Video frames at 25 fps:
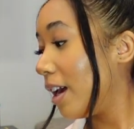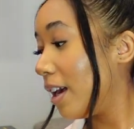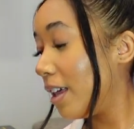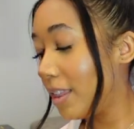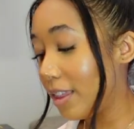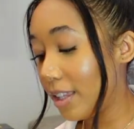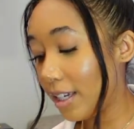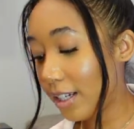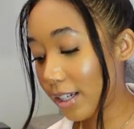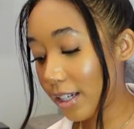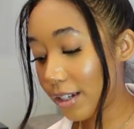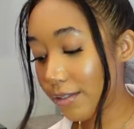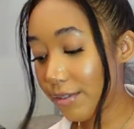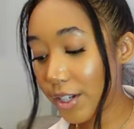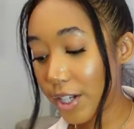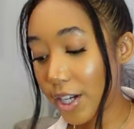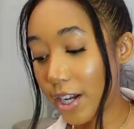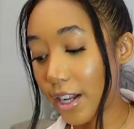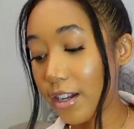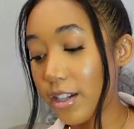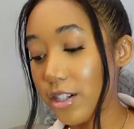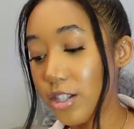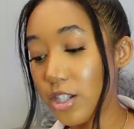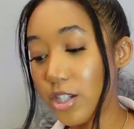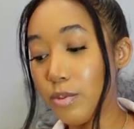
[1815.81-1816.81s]
And then I figured
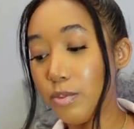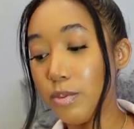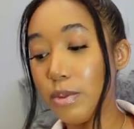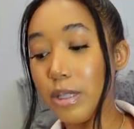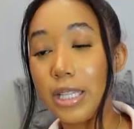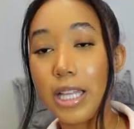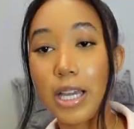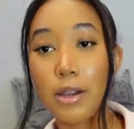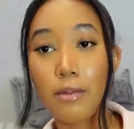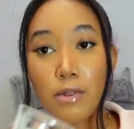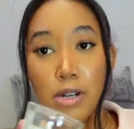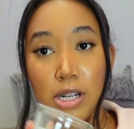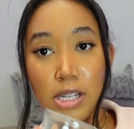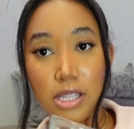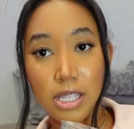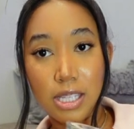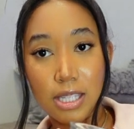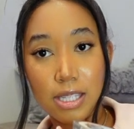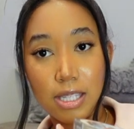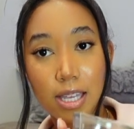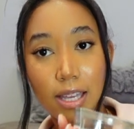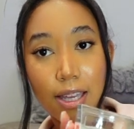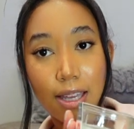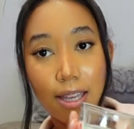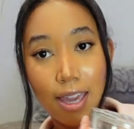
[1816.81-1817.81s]
I could just put like one of
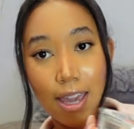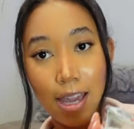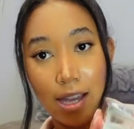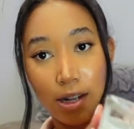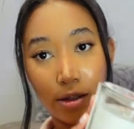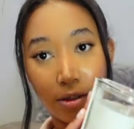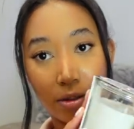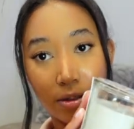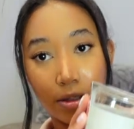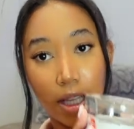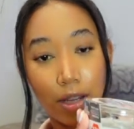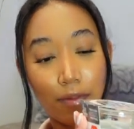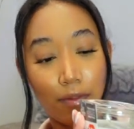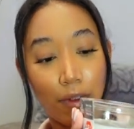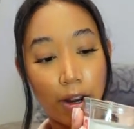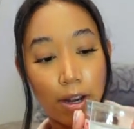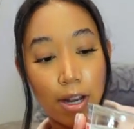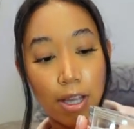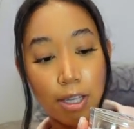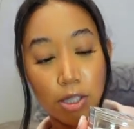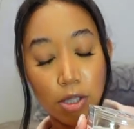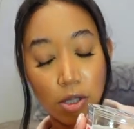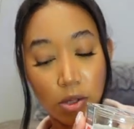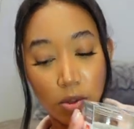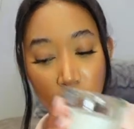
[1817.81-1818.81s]
these candles like right
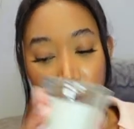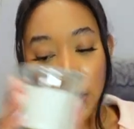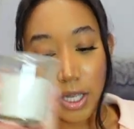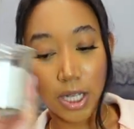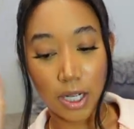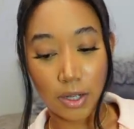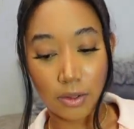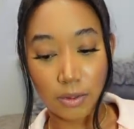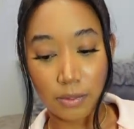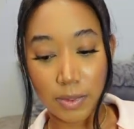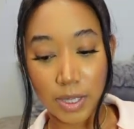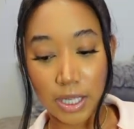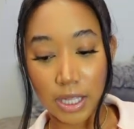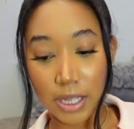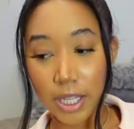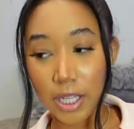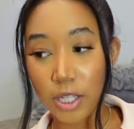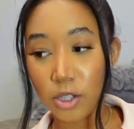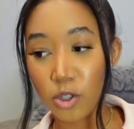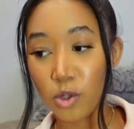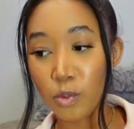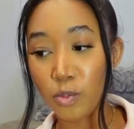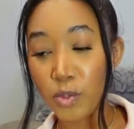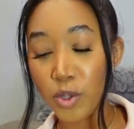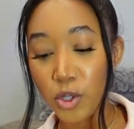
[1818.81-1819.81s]
next to it and it would be
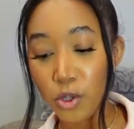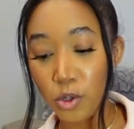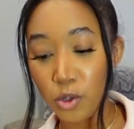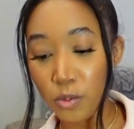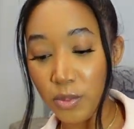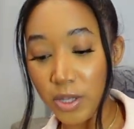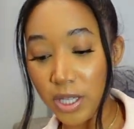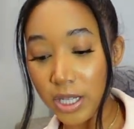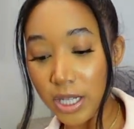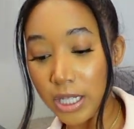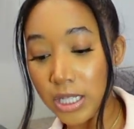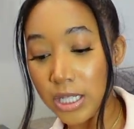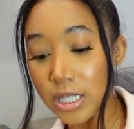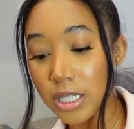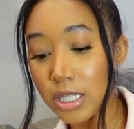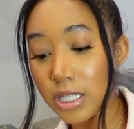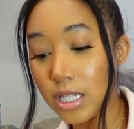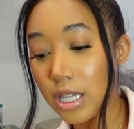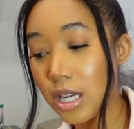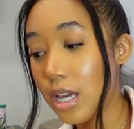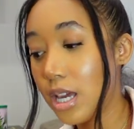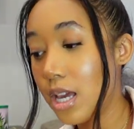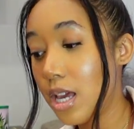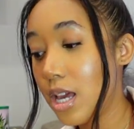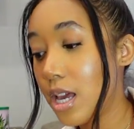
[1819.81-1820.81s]
like super cute because
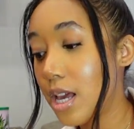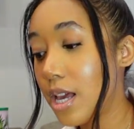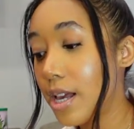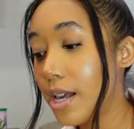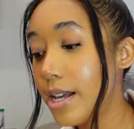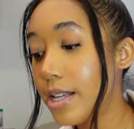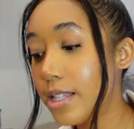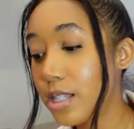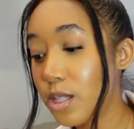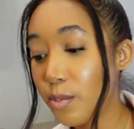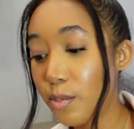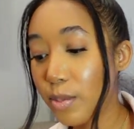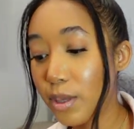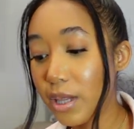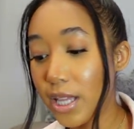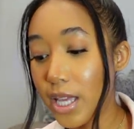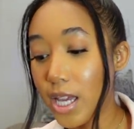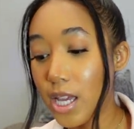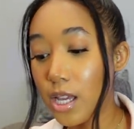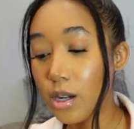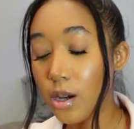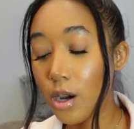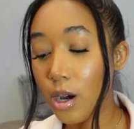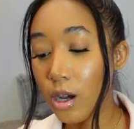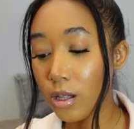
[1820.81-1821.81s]
it's
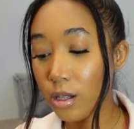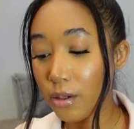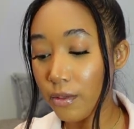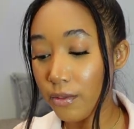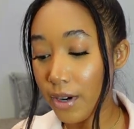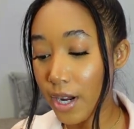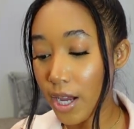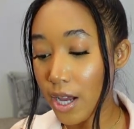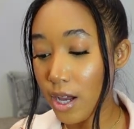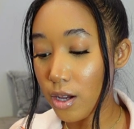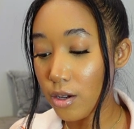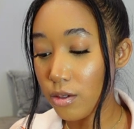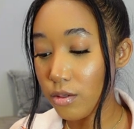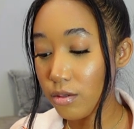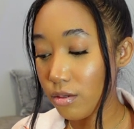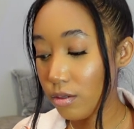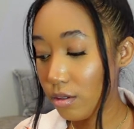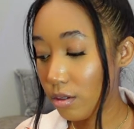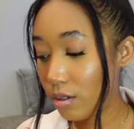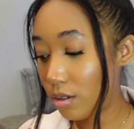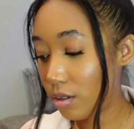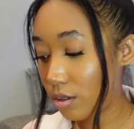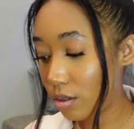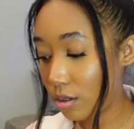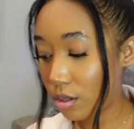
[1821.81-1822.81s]
plain all around.
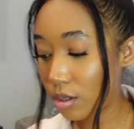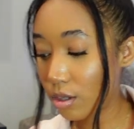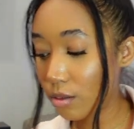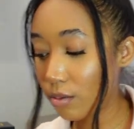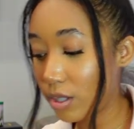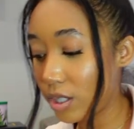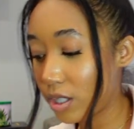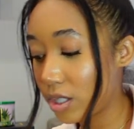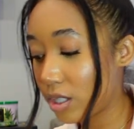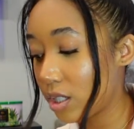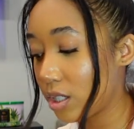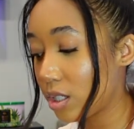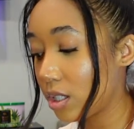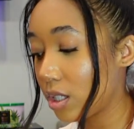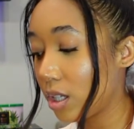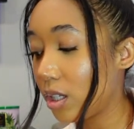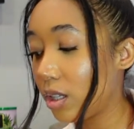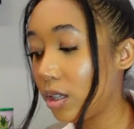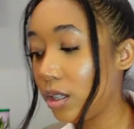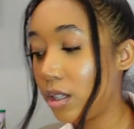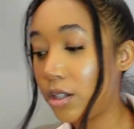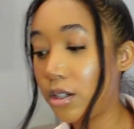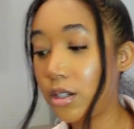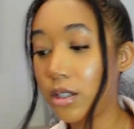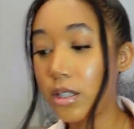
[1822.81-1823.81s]
So it's just
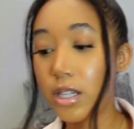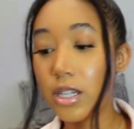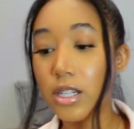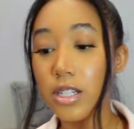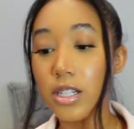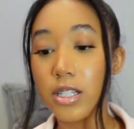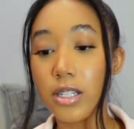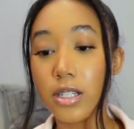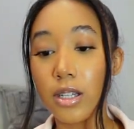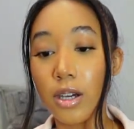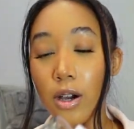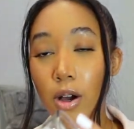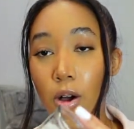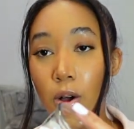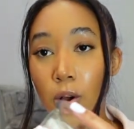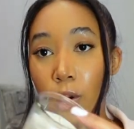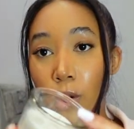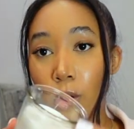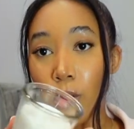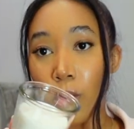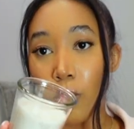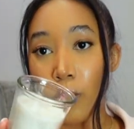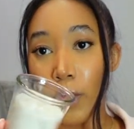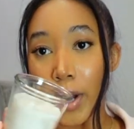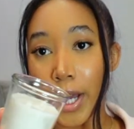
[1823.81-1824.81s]
literally just an
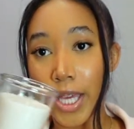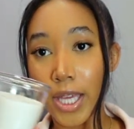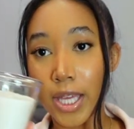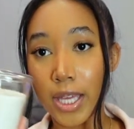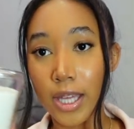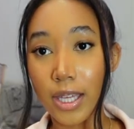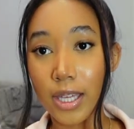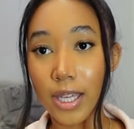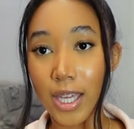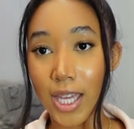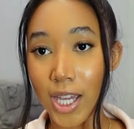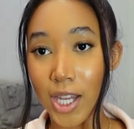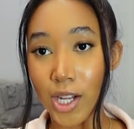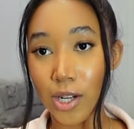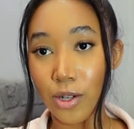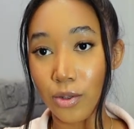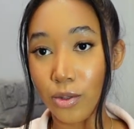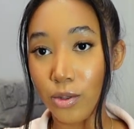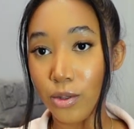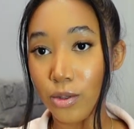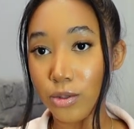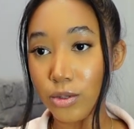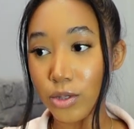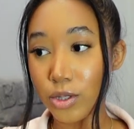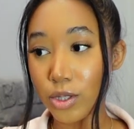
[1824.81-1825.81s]
all white
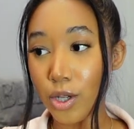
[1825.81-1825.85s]
candle.